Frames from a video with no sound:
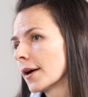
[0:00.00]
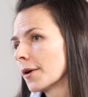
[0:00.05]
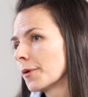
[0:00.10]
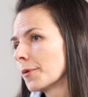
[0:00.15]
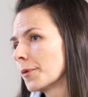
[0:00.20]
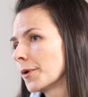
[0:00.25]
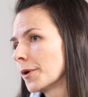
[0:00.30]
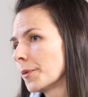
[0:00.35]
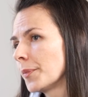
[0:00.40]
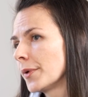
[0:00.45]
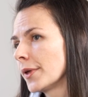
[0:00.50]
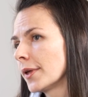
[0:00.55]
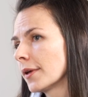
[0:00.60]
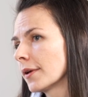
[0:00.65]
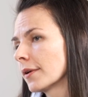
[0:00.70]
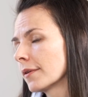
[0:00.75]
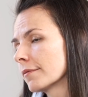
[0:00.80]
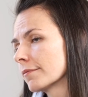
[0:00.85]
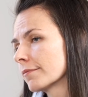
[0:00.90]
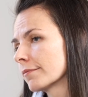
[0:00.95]
we're
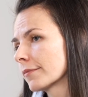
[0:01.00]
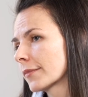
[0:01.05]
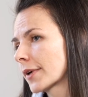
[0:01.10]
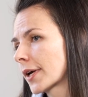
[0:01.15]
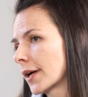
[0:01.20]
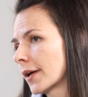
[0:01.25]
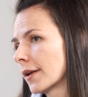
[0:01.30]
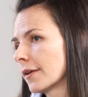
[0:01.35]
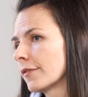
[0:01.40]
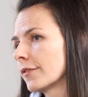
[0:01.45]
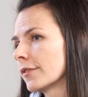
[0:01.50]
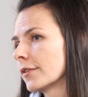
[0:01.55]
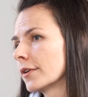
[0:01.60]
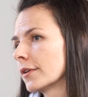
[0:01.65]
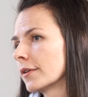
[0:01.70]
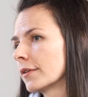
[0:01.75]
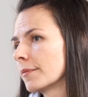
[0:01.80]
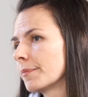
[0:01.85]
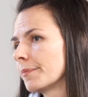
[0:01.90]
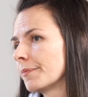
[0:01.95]
being kind of
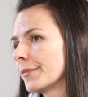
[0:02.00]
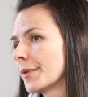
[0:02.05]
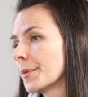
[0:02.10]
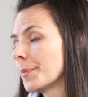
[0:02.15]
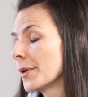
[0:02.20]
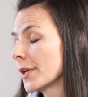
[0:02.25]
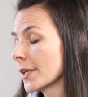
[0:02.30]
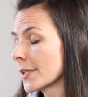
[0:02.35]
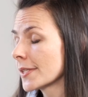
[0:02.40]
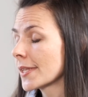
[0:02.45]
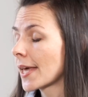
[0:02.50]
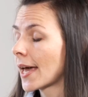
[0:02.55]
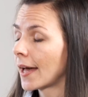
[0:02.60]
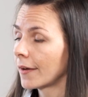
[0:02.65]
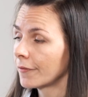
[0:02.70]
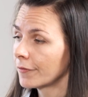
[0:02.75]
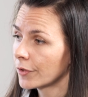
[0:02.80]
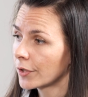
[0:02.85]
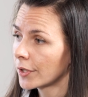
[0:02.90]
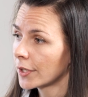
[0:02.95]
the biggest
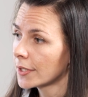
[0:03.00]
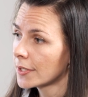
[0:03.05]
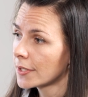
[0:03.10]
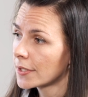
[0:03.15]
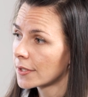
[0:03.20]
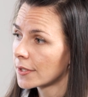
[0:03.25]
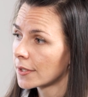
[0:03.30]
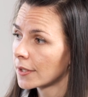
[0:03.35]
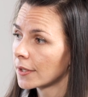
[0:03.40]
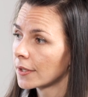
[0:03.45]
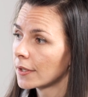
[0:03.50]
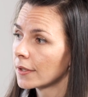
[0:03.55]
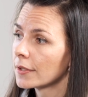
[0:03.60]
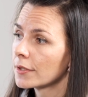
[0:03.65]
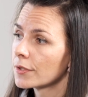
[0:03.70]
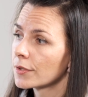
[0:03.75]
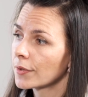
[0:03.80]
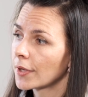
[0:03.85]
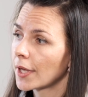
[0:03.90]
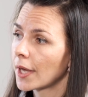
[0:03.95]
advocates
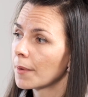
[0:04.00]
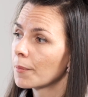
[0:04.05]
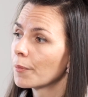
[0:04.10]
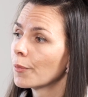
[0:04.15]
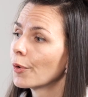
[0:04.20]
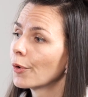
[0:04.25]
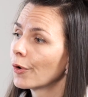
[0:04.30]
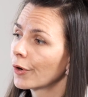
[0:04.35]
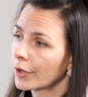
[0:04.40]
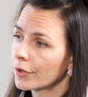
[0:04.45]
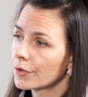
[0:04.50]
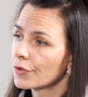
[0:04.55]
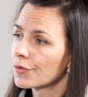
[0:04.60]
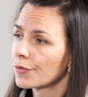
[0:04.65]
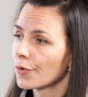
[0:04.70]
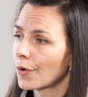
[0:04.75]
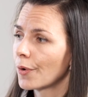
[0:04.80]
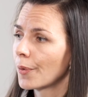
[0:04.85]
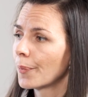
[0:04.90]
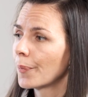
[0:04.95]
to get more
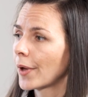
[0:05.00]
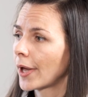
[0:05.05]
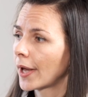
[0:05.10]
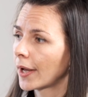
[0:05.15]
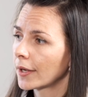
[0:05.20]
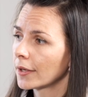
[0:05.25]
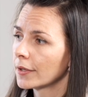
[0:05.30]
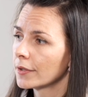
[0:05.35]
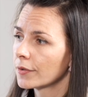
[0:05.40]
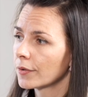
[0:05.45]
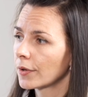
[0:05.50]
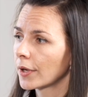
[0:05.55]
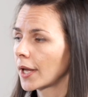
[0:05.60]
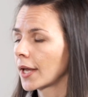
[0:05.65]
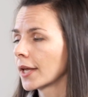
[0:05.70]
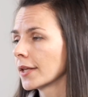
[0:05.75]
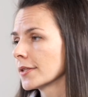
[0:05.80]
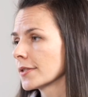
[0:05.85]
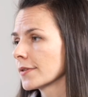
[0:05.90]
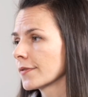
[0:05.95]
control back into the
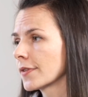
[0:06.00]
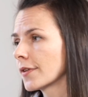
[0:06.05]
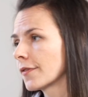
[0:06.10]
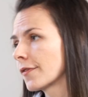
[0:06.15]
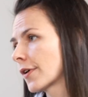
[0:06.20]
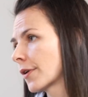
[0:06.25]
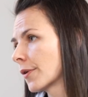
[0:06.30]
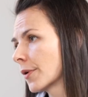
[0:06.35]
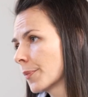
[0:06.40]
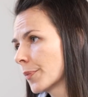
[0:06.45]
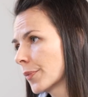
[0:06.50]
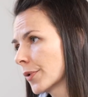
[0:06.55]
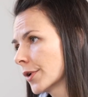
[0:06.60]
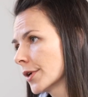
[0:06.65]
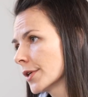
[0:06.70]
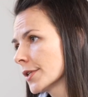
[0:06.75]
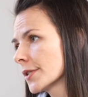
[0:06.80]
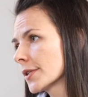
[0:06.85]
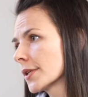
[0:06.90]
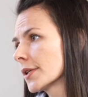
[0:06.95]
hands of
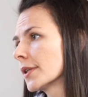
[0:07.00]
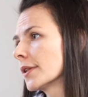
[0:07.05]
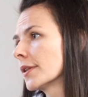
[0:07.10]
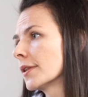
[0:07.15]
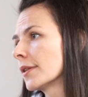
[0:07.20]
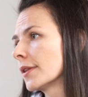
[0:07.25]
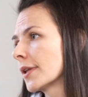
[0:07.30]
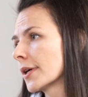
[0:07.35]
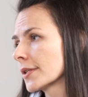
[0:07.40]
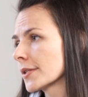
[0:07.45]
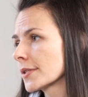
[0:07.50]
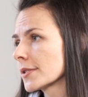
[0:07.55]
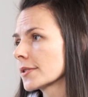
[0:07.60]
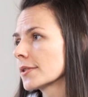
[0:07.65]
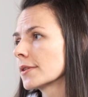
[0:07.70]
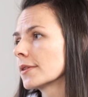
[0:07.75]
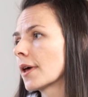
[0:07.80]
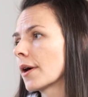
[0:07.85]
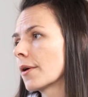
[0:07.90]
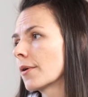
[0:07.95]
developers, and that's
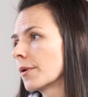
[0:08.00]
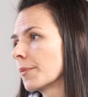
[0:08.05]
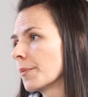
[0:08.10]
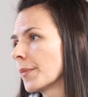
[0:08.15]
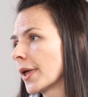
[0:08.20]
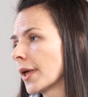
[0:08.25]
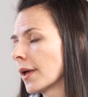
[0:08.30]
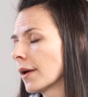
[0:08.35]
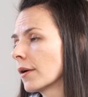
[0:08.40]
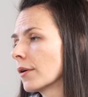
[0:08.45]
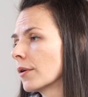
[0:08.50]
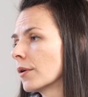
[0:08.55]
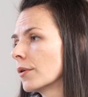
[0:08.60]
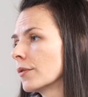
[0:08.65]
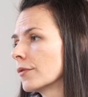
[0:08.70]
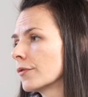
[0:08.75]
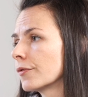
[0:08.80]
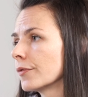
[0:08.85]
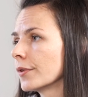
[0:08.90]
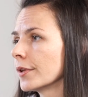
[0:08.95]
our main
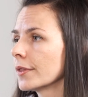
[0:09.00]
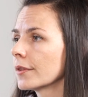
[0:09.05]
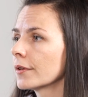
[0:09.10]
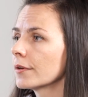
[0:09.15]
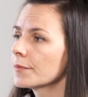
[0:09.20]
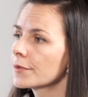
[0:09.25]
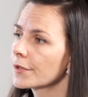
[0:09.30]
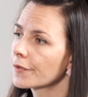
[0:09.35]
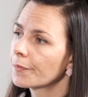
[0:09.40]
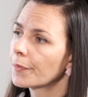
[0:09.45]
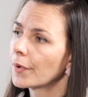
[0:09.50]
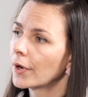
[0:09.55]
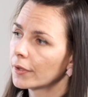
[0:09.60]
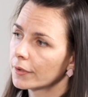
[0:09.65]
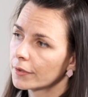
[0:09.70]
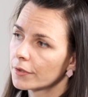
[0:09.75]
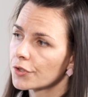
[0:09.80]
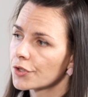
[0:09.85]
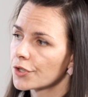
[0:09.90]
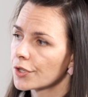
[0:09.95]
goal in terms of
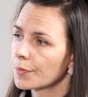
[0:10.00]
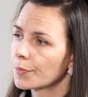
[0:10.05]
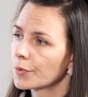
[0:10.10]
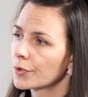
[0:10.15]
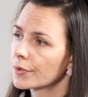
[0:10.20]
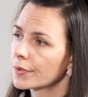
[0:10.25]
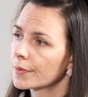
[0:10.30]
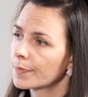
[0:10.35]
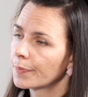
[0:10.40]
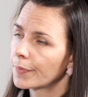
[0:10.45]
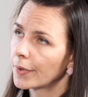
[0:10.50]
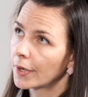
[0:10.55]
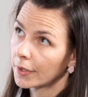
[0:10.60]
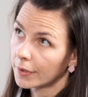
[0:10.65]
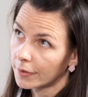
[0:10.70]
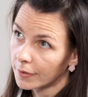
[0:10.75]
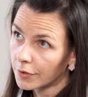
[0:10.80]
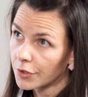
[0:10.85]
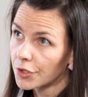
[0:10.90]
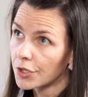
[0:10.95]

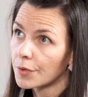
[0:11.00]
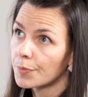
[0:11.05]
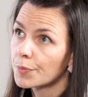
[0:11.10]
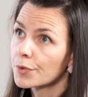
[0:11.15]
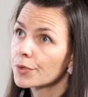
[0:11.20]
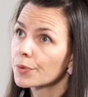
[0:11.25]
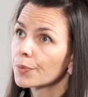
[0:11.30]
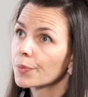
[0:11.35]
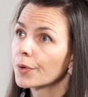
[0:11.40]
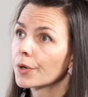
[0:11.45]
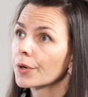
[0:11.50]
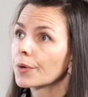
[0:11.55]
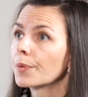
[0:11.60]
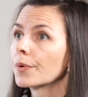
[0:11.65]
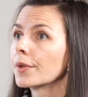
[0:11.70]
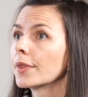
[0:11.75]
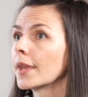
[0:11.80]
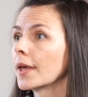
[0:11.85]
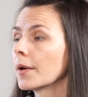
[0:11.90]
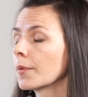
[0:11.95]
partnerships to work
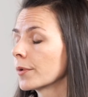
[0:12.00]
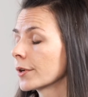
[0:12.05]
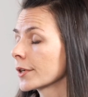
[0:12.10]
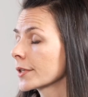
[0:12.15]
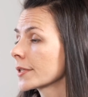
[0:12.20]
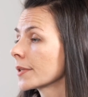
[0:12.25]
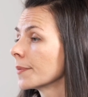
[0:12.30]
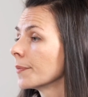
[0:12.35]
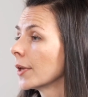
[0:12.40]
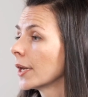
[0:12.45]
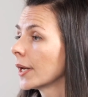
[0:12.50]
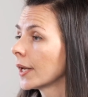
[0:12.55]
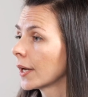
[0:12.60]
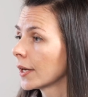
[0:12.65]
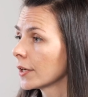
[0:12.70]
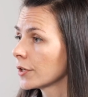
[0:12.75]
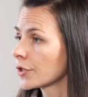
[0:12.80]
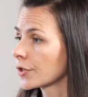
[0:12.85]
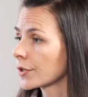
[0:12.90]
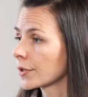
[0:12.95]
with networks and
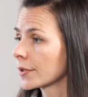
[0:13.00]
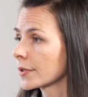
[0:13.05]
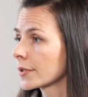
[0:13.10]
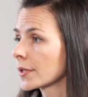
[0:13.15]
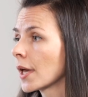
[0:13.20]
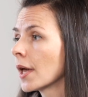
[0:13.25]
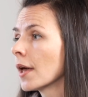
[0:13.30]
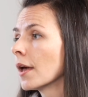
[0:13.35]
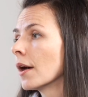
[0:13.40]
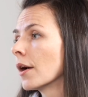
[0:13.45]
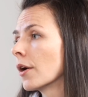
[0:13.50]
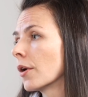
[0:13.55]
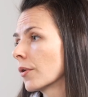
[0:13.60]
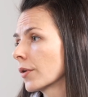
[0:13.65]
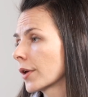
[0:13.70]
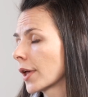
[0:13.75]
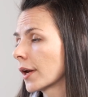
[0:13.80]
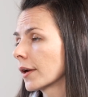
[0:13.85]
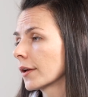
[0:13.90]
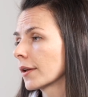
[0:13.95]
mediations on
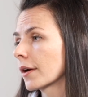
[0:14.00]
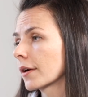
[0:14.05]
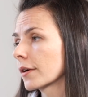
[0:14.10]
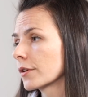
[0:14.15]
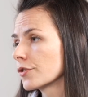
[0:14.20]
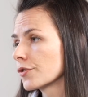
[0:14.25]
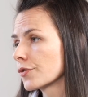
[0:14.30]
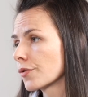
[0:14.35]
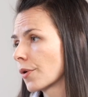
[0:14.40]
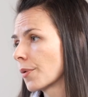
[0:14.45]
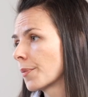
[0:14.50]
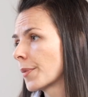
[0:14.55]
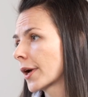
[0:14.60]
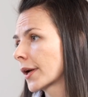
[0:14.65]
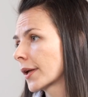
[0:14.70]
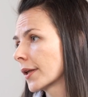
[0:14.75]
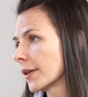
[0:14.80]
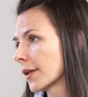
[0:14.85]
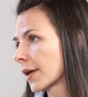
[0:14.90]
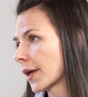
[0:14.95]
getting that control
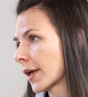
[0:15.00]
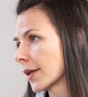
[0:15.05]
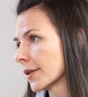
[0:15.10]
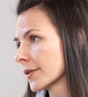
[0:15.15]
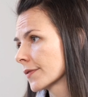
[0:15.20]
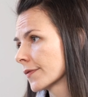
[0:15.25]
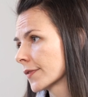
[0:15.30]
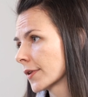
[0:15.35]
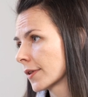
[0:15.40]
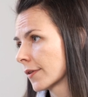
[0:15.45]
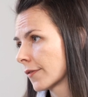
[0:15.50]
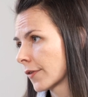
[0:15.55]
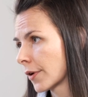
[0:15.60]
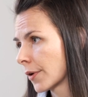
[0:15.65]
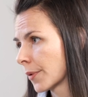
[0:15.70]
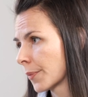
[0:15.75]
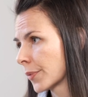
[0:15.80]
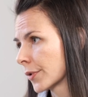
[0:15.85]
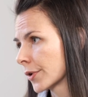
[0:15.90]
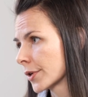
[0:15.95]
back in the hands of the
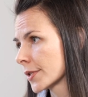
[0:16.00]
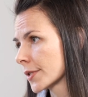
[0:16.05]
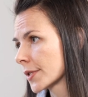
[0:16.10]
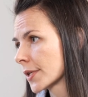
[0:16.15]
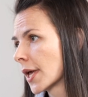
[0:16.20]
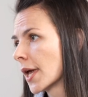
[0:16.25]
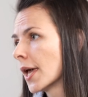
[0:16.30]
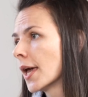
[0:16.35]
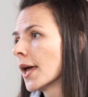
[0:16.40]
developers.